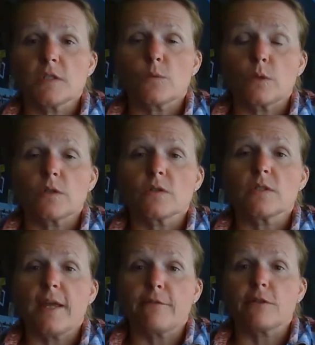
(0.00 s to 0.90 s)
swirls
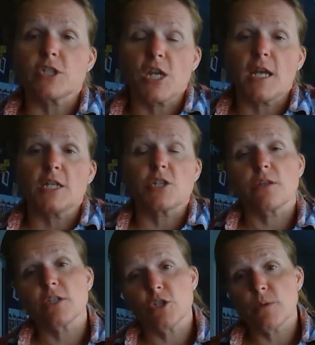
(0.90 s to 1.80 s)
never change
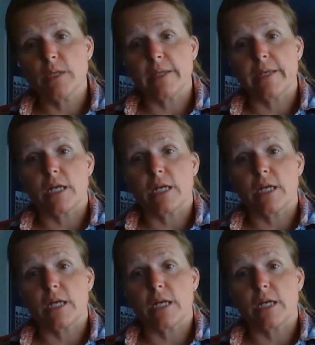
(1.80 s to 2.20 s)
unless you get like